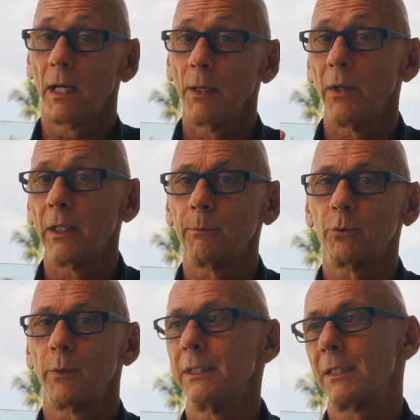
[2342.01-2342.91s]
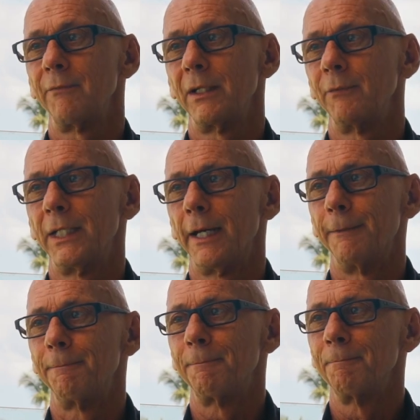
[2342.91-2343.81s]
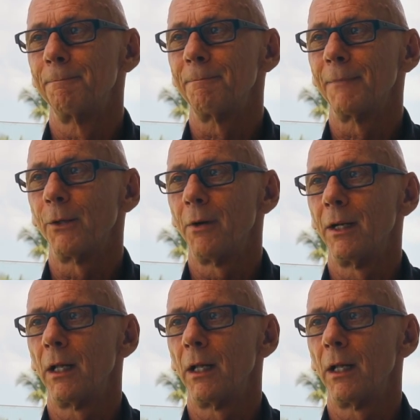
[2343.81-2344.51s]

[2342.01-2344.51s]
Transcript: wake up 27 every day, right?